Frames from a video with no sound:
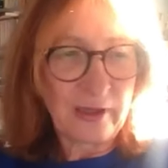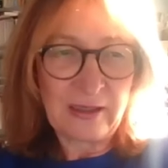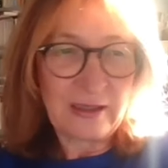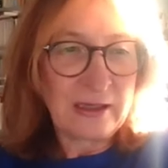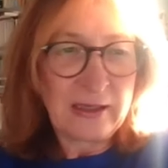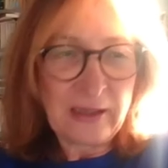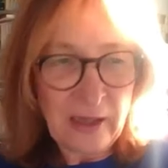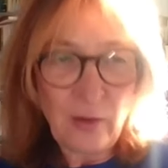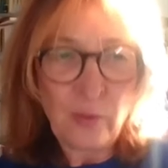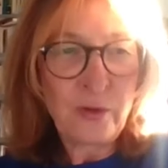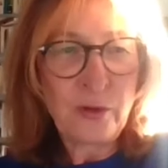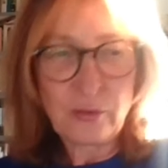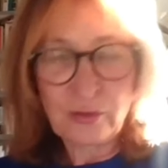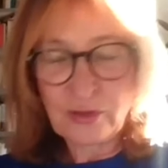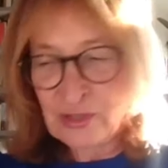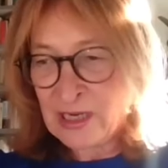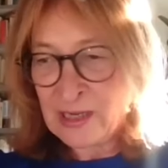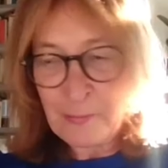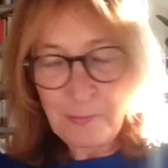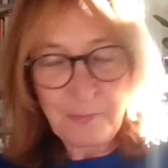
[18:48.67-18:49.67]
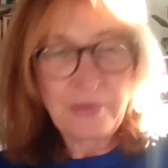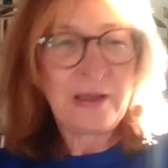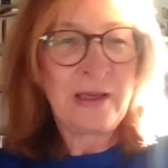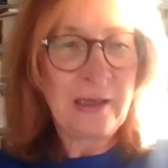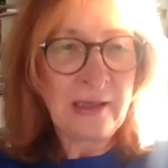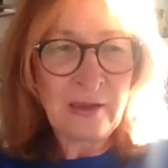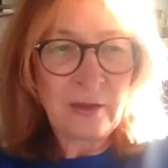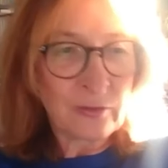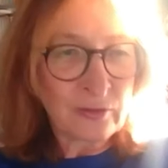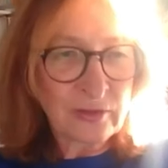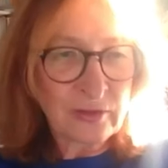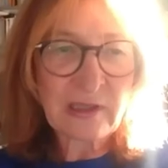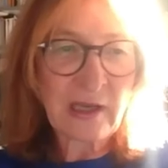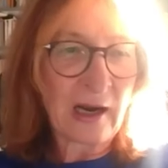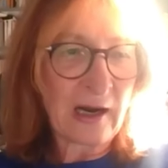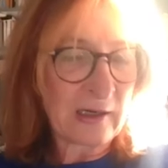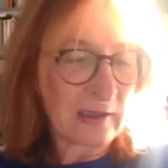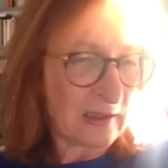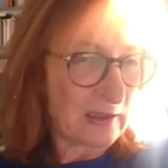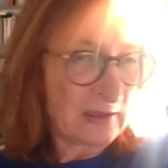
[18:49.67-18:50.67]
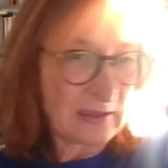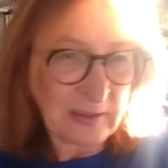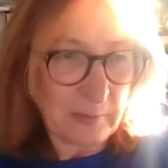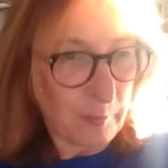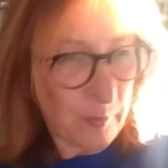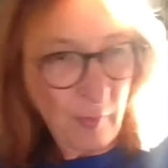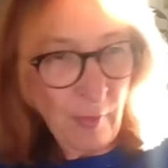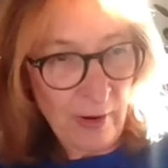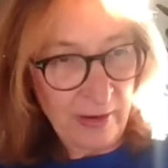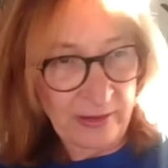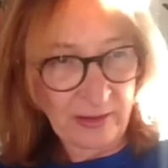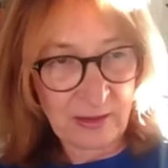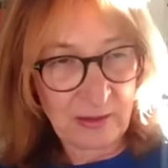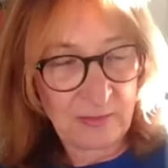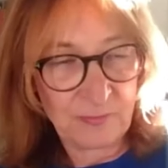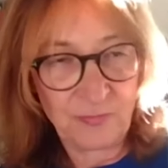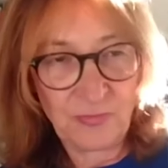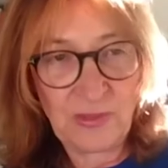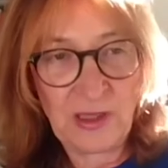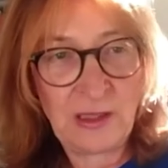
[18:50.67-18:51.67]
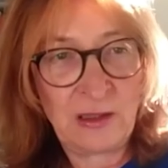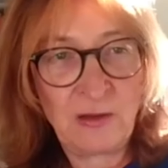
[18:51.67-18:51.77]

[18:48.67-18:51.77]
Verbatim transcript: doing it. No, you jump in, you start at some point.